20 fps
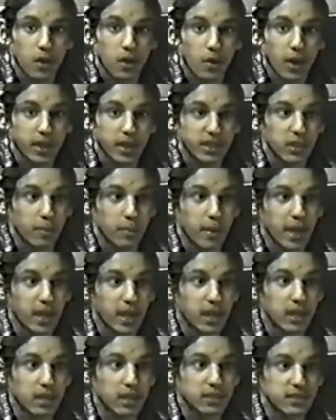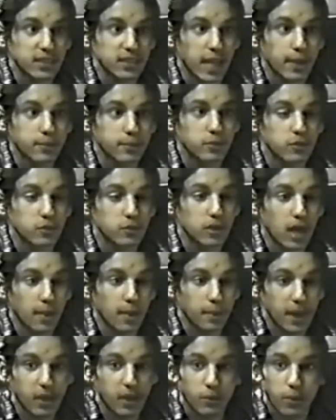Alright, don't make tapes, do
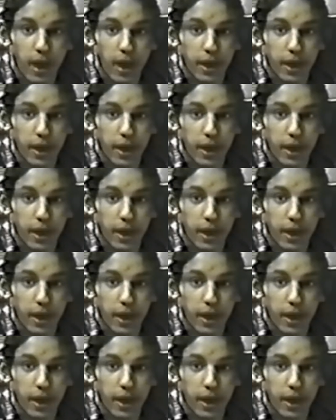not make